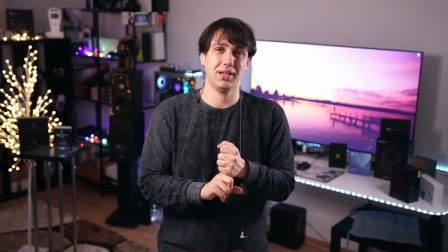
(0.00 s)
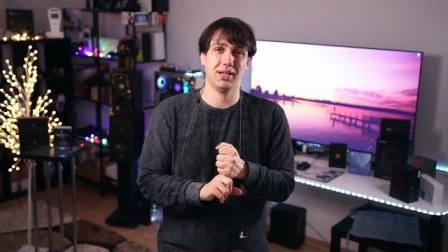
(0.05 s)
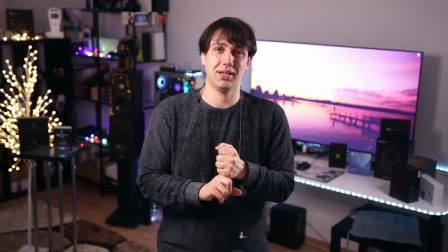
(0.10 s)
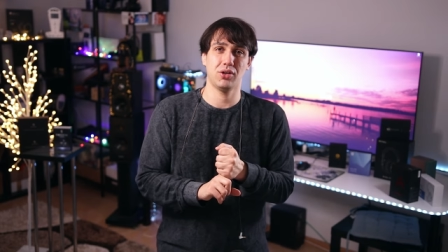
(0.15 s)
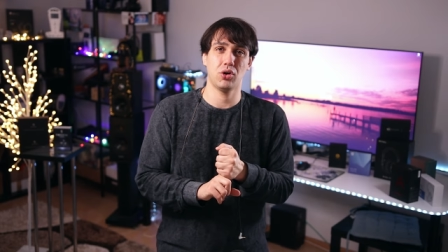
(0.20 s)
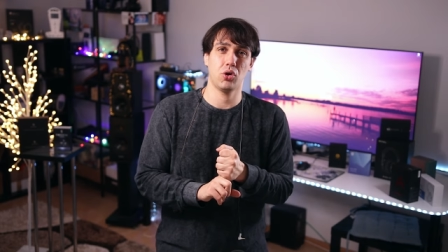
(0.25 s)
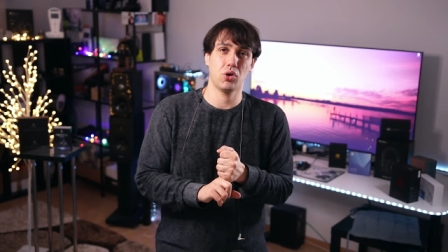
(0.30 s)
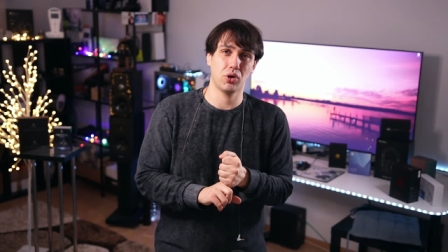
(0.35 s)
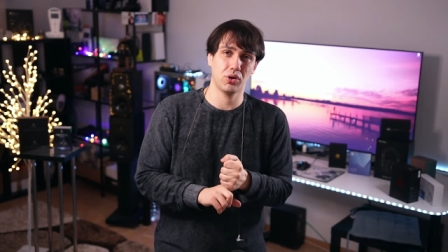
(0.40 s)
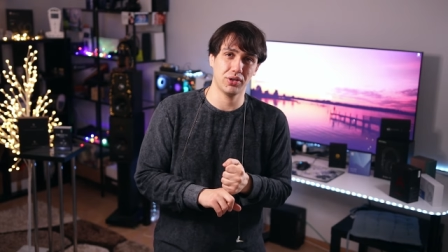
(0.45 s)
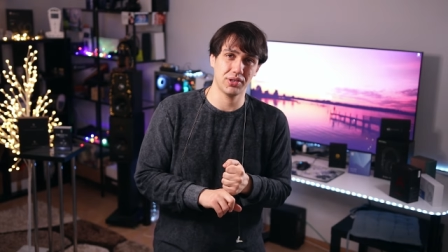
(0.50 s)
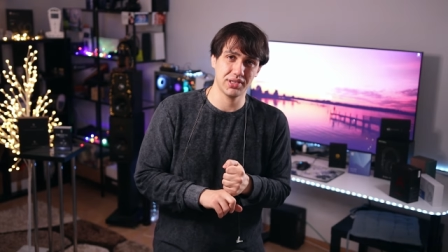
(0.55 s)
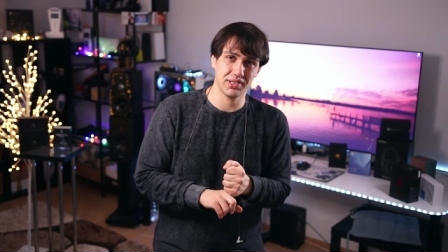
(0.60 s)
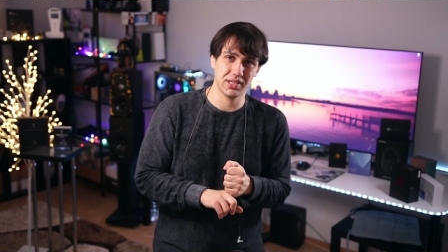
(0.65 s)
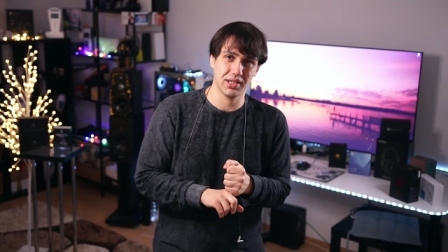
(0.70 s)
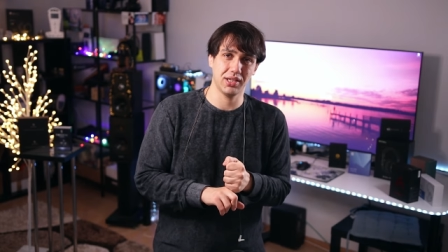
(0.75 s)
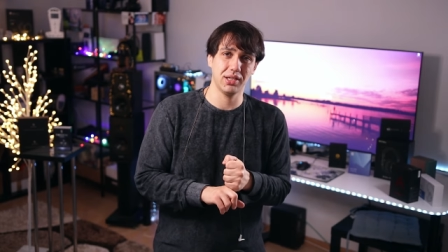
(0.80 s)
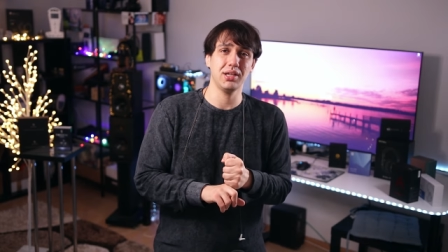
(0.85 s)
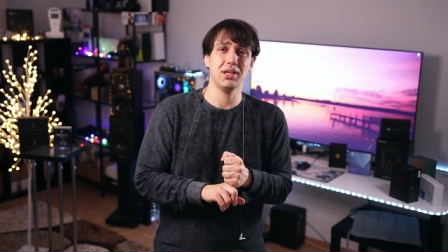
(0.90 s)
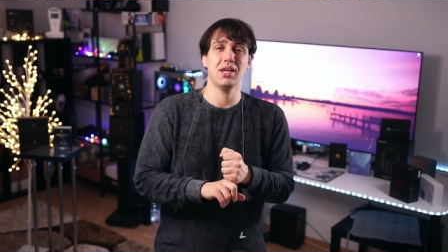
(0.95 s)
in
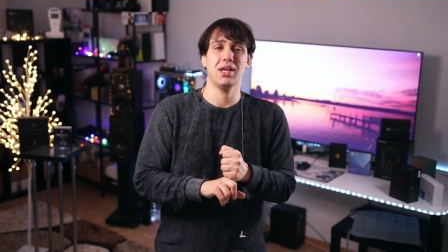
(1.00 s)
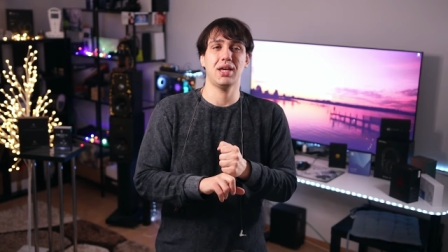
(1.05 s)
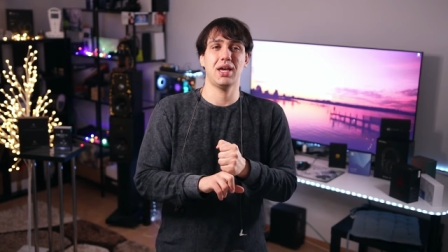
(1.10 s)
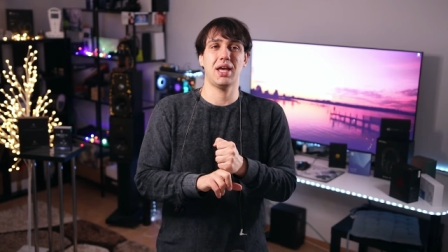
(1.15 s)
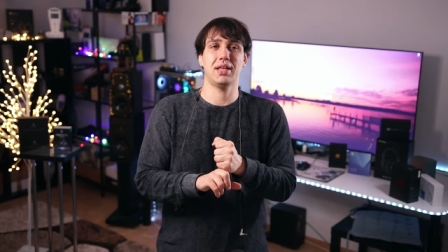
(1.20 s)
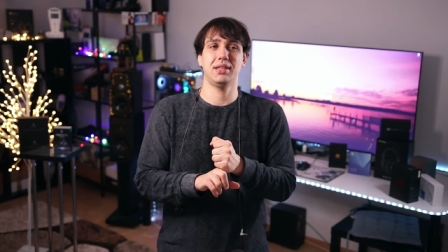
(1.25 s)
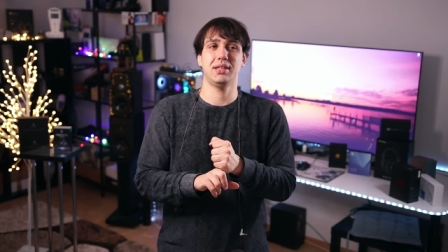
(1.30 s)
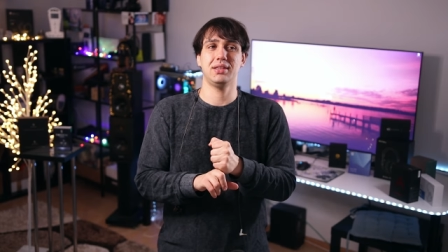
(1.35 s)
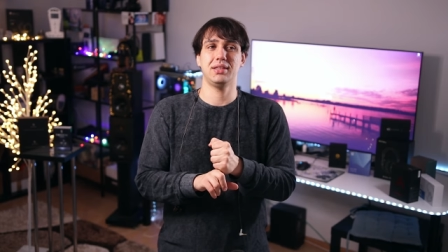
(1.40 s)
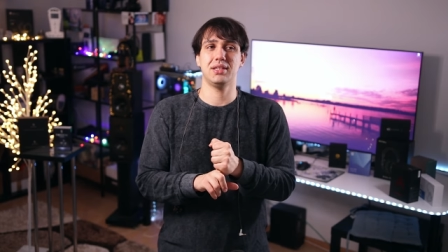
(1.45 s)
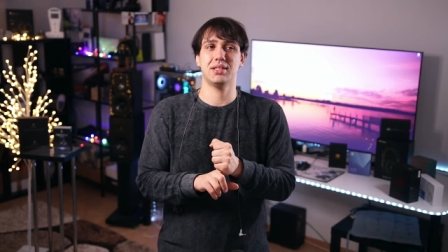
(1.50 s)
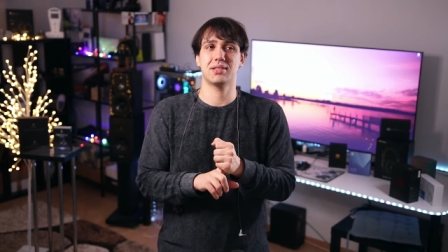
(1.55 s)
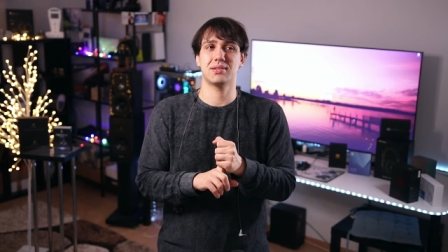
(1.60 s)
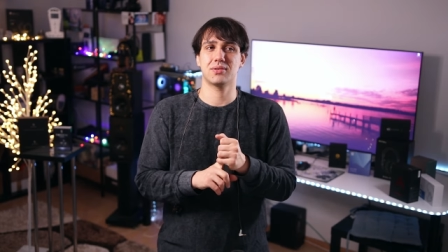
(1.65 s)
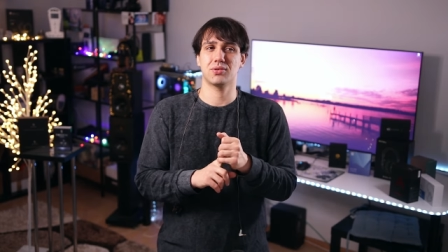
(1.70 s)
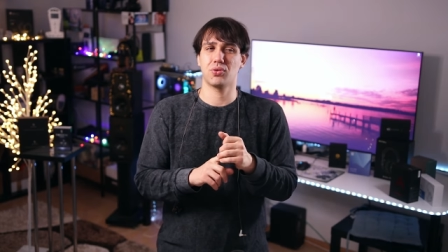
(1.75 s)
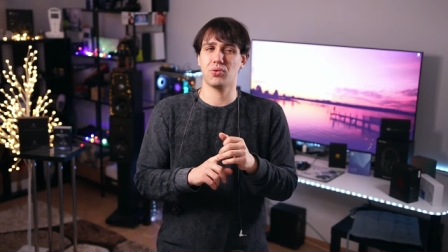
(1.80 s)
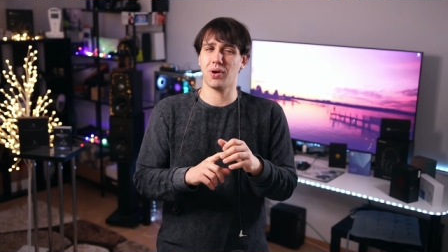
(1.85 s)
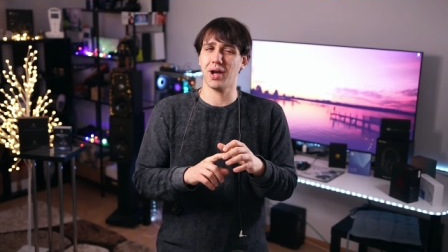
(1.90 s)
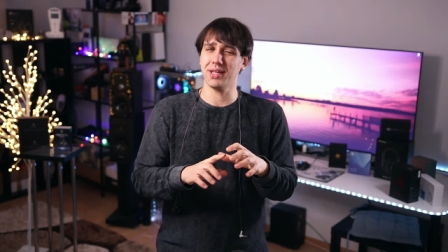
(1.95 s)
Holocene, and it
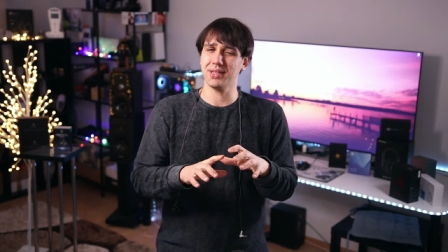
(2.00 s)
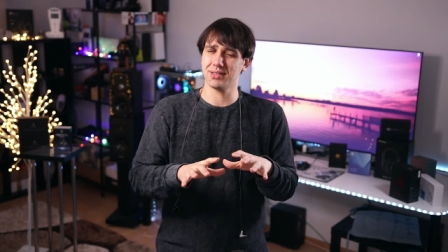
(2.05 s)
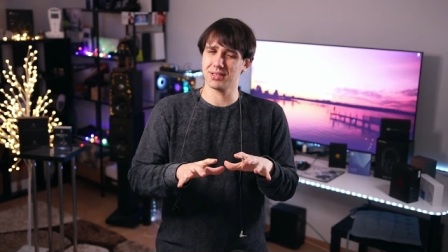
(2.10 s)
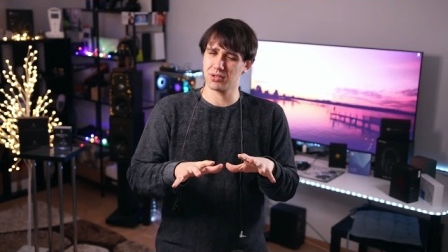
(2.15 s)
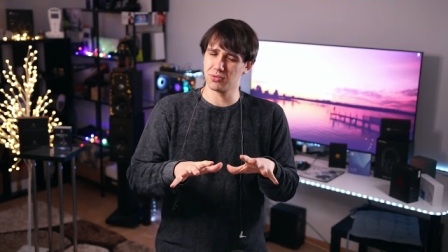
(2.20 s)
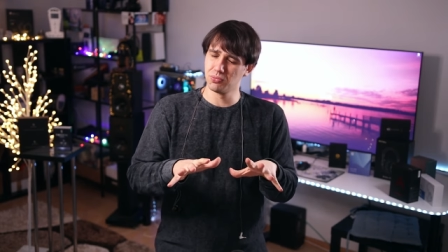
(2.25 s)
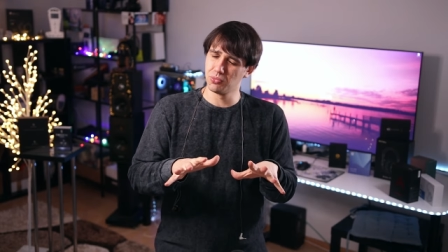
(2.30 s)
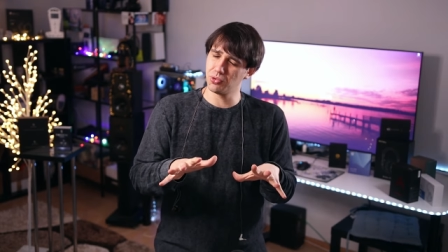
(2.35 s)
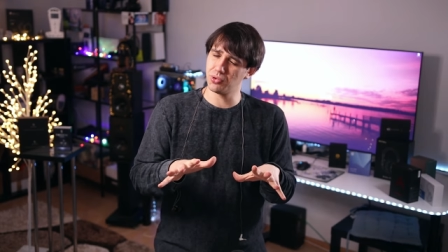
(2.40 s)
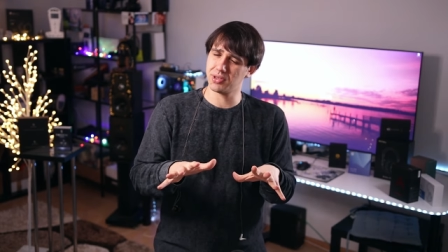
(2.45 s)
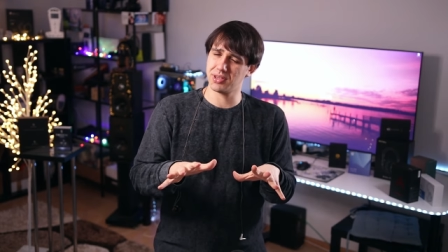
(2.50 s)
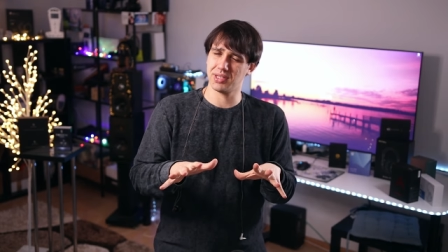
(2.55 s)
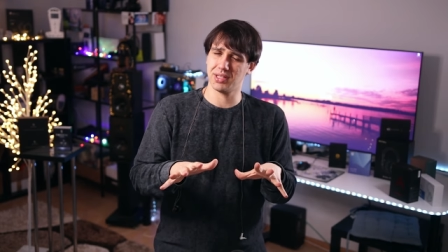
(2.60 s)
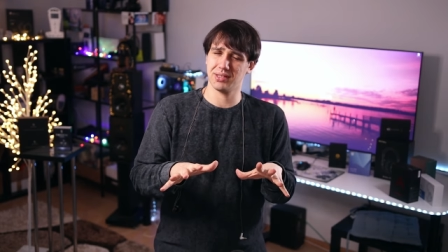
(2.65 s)
is quite smooth